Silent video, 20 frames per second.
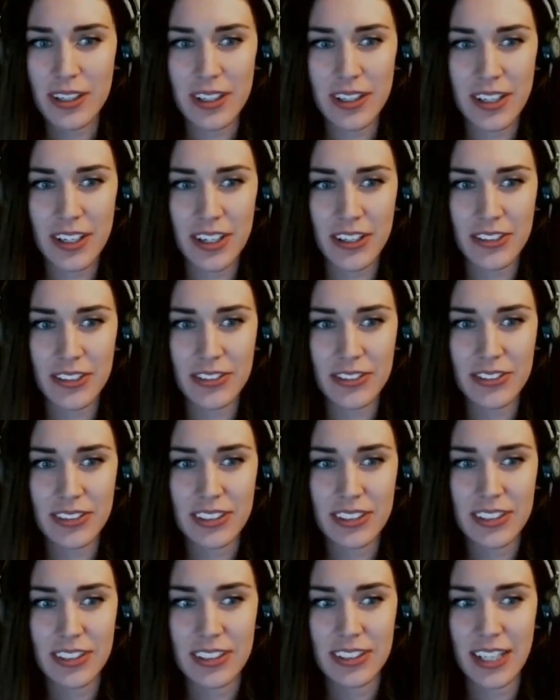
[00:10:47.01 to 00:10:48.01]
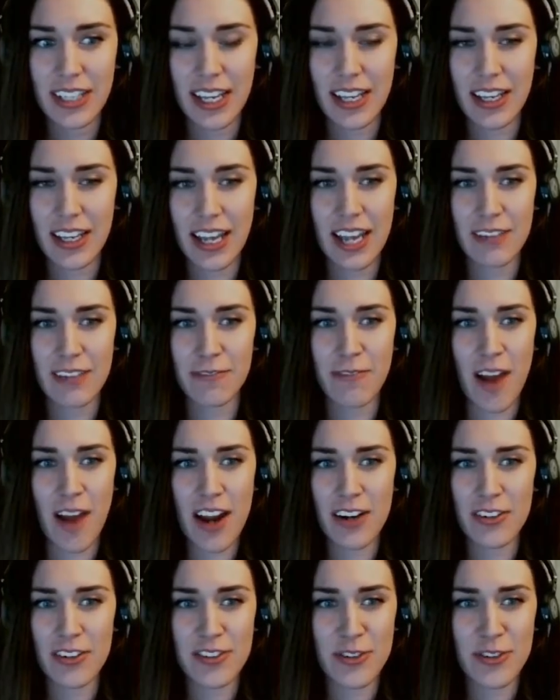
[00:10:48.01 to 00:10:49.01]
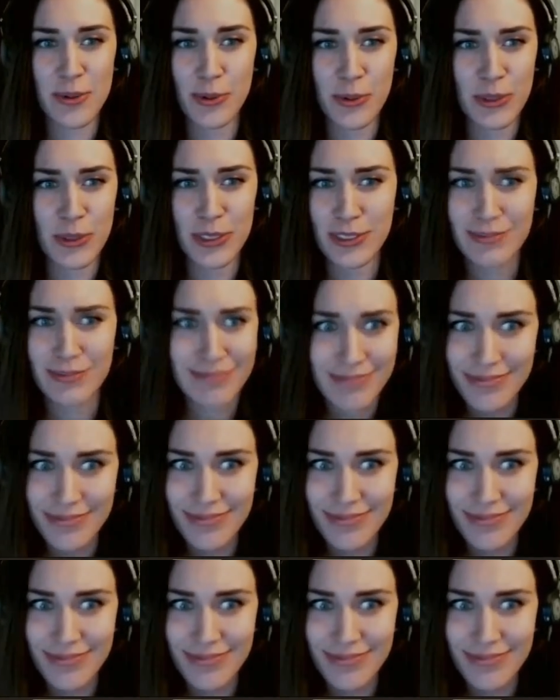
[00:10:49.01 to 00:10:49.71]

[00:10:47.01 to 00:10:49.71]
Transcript: You okay, know? fair enough. And fire's cool.